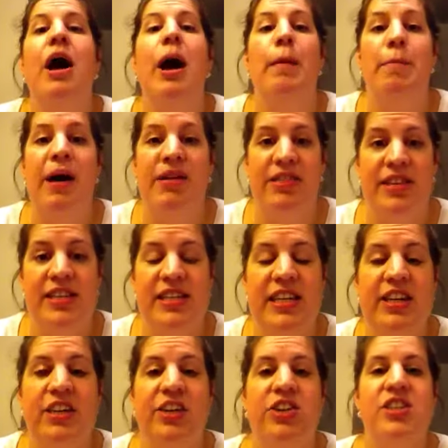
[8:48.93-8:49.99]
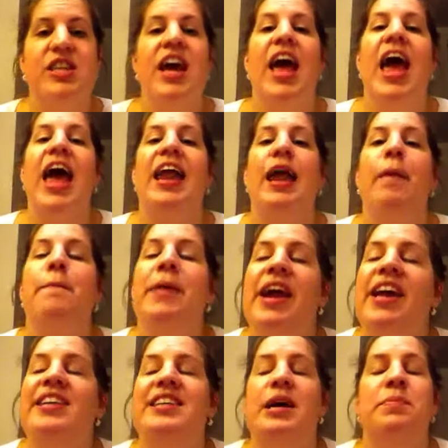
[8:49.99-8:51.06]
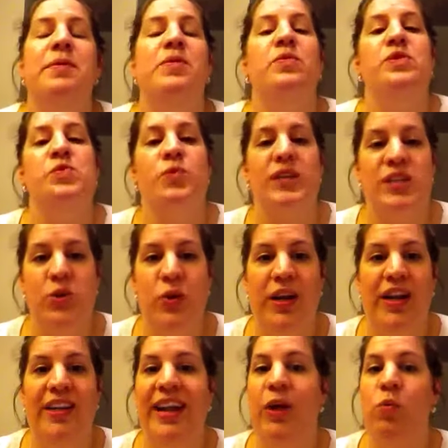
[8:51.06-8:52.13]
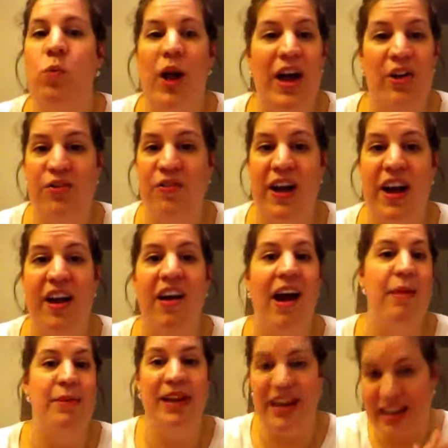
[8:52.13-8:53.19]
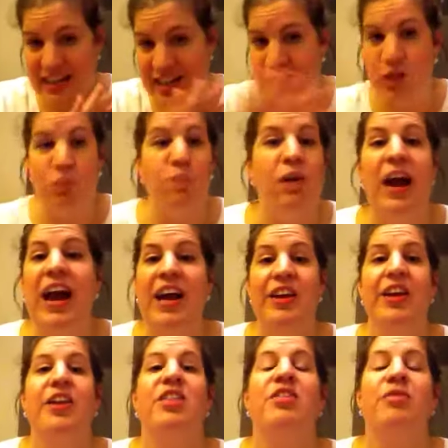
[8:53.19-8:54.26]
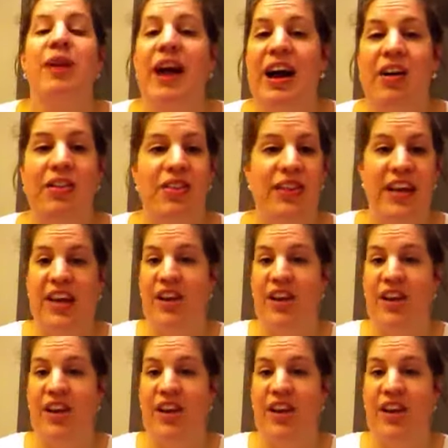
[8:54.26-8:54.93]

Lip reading: about the Steelers, and it picked up and was retweeted like wildfire. I mean, it spread throughout the